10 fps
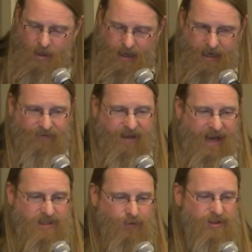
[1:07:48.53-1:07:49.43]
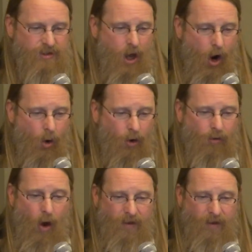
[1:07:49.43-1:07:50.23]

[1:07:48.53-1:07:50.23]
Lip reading: And if the answer is no, or no,